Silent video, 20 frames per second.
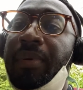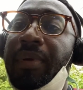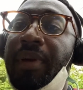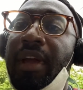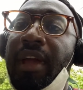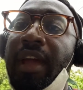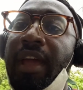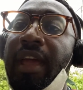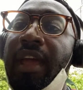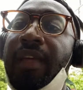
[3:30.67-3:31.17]

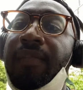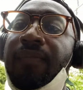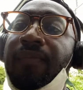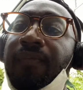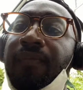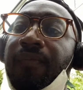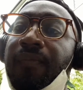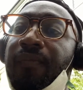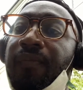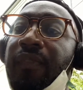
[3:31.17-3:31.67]
and
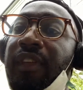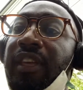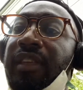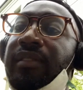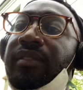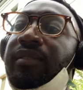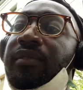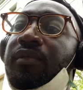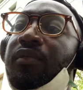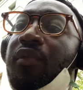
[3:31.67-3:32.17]

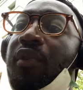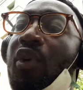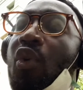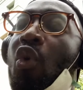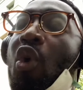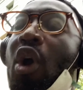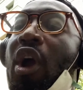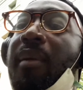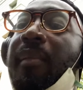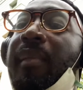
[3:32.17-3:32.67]
these
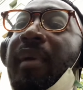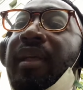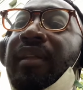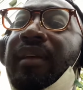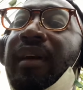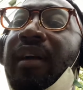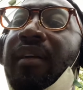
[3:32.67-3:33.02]
requirements are